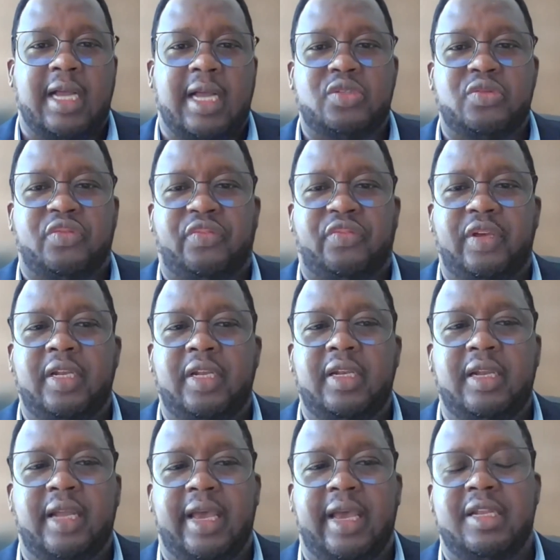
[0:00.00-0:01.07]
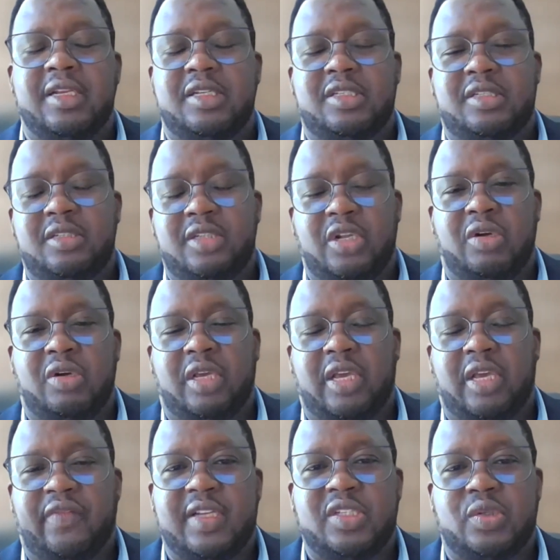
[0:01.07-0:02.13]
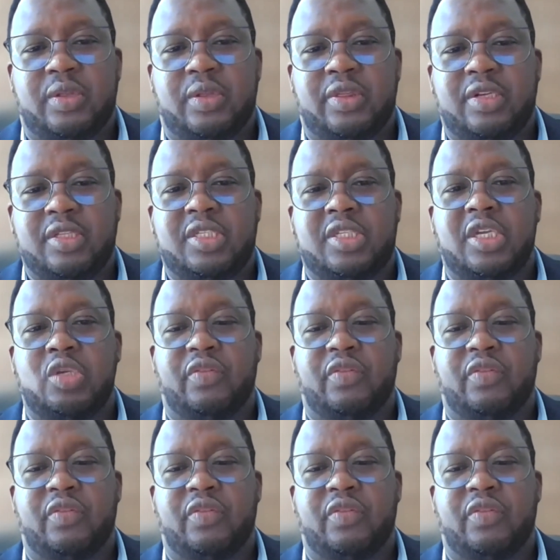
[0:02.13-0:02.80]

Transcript: to fill and give us your thoughts,